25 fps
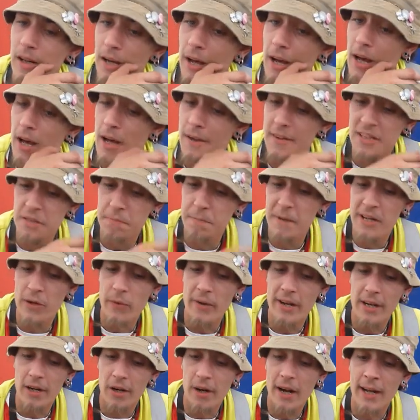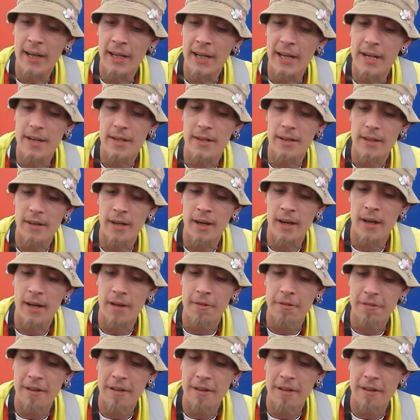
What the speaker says: That's been going cracking. In